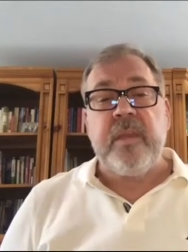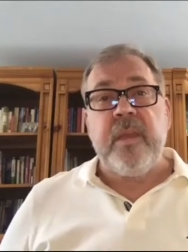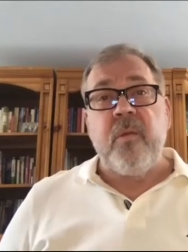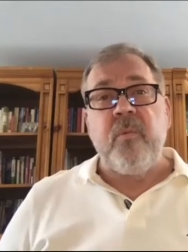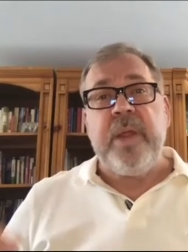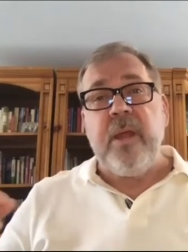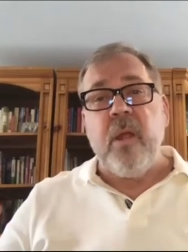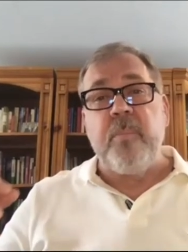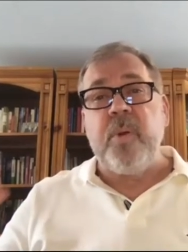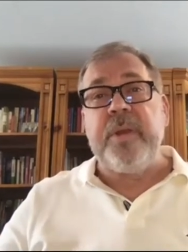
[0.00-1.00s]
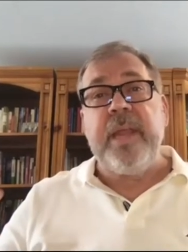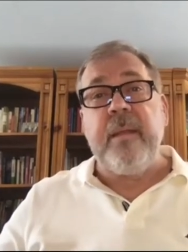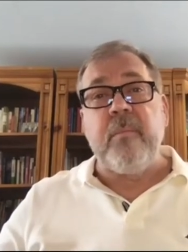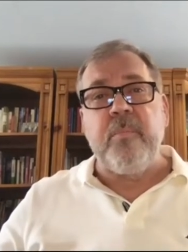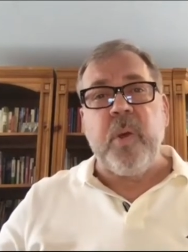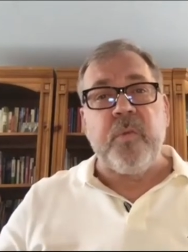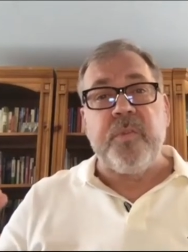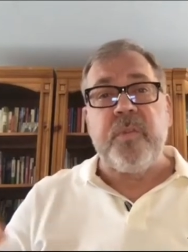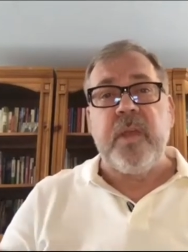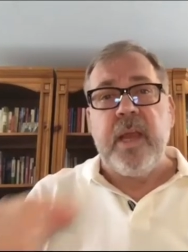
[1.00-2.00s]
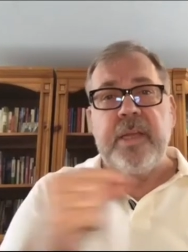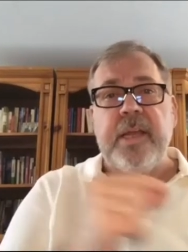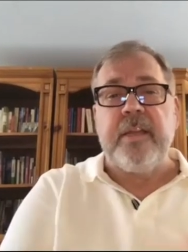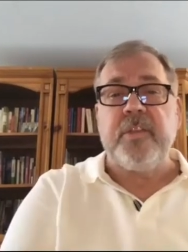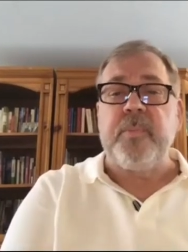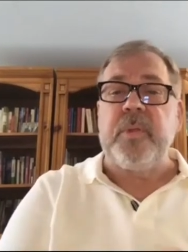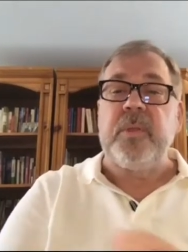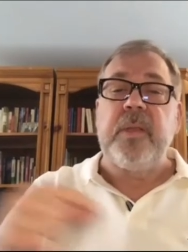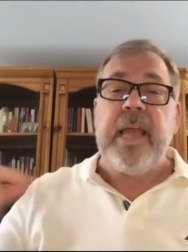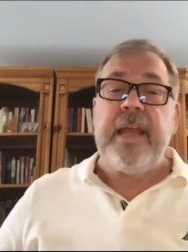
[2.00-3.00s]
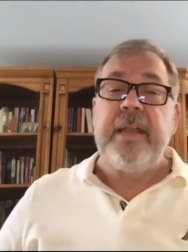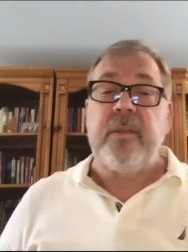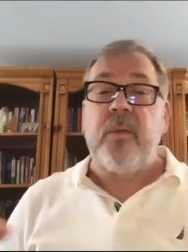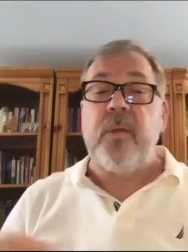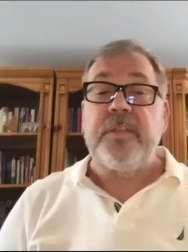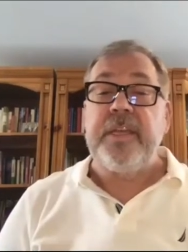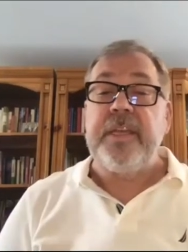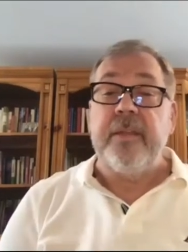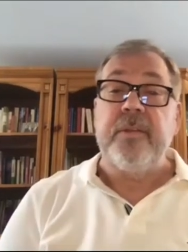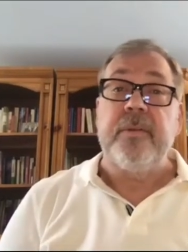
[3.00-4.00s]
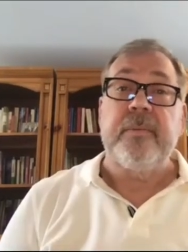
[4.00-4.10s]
We are putting both gospel and law together.